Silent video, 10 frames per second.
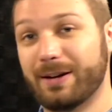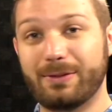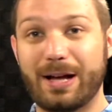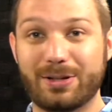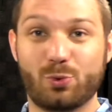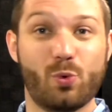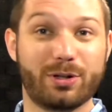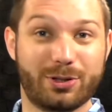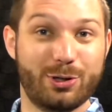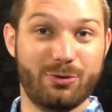I've lost
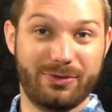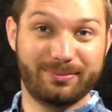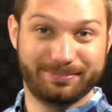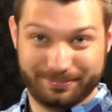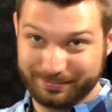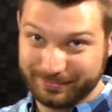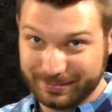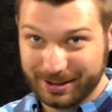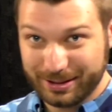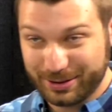1 or 2 of them.
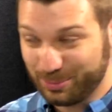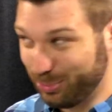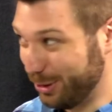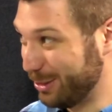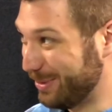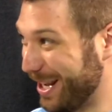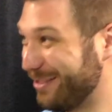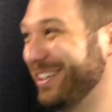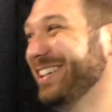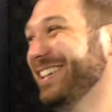Just putting them
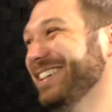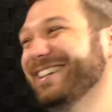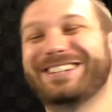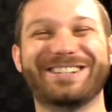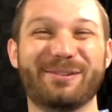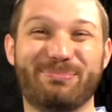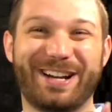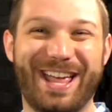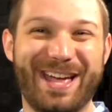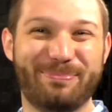down. But
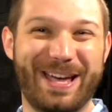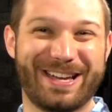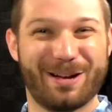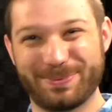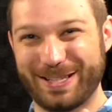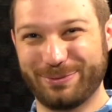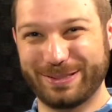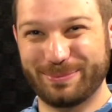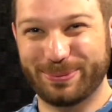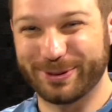I have backups. That's
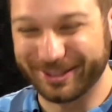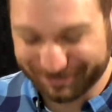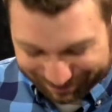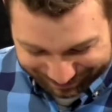what's important.